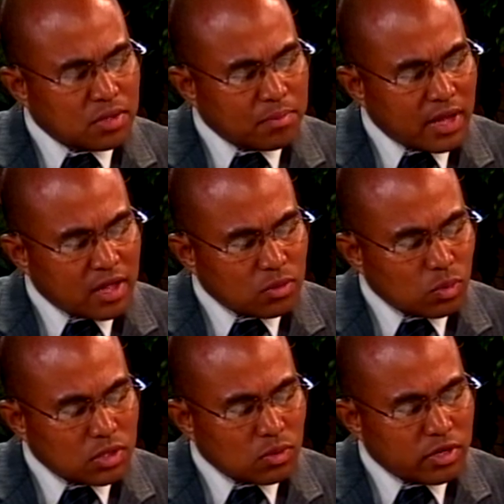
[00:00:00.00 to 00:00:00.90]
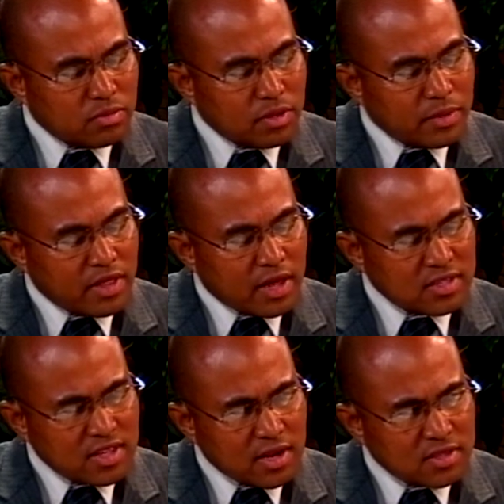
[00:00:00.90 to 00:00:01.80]
plan, what do you mean by that? Is
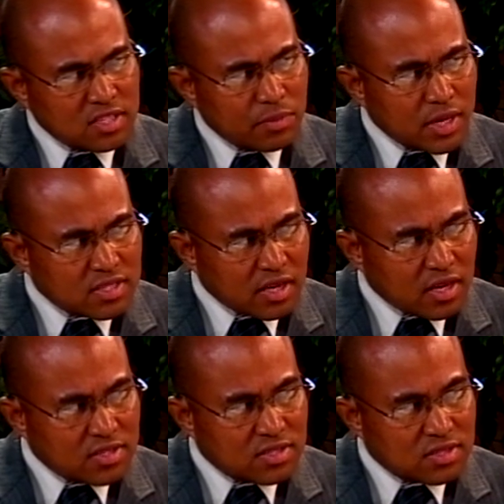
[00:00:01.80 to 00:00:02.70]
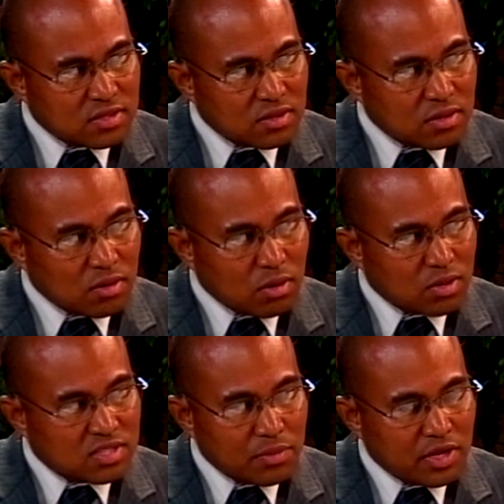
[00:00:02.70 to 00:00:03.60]
that a CPS case or
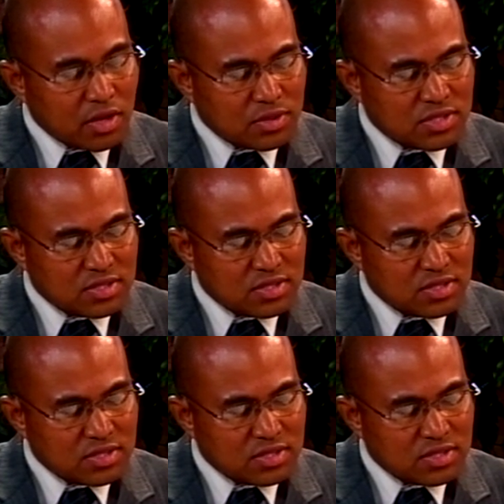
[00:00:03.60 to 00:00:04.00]
something else?